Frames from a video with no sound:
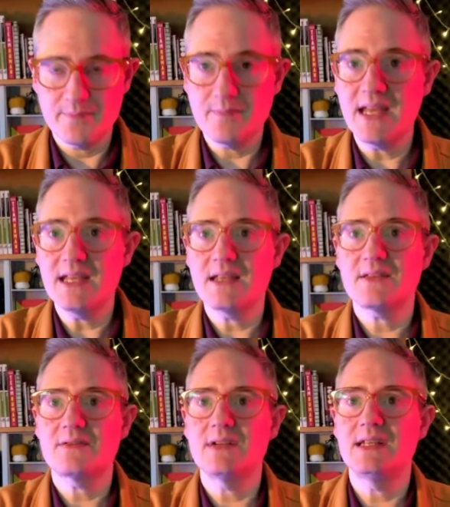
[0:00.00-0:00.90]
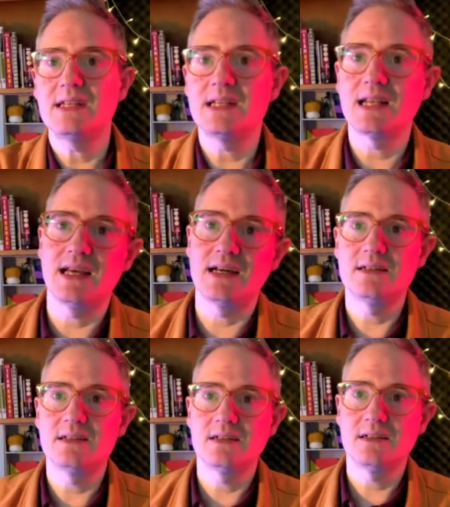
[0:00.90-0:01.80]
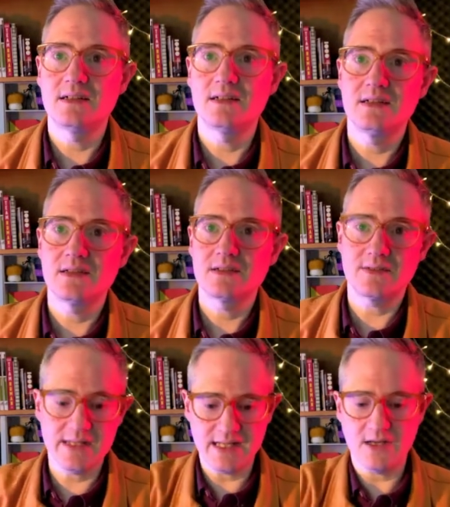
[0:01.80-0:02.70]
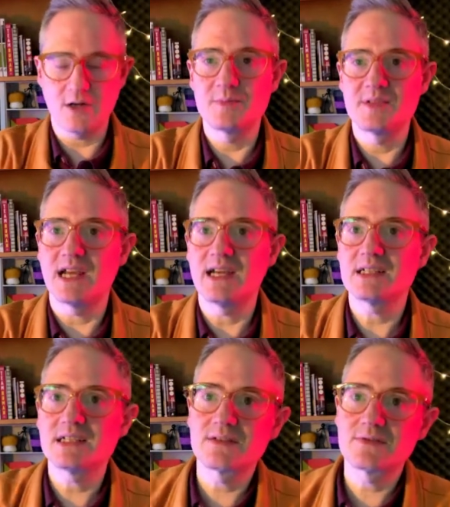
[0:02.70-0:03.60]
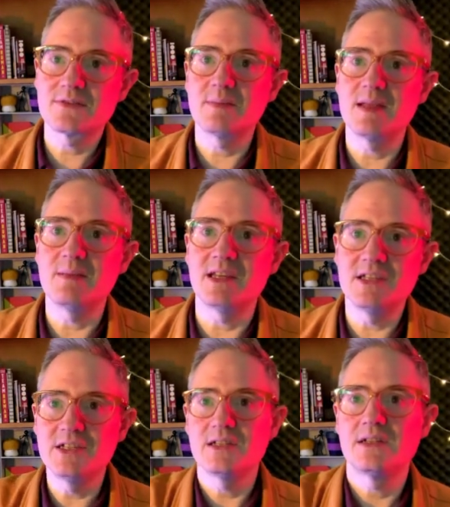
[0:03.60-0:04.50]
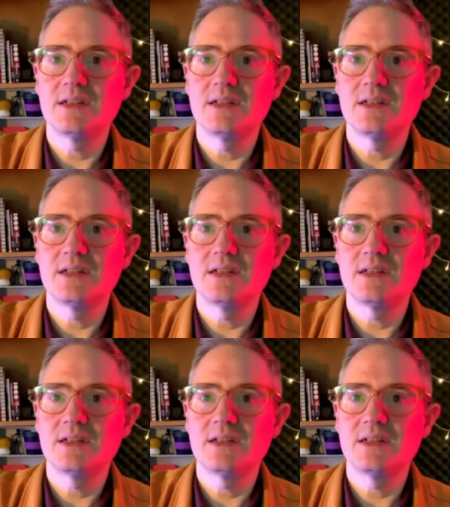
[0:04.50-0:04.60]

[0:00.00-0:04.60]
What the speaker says: make 3D layer, 3D object from image.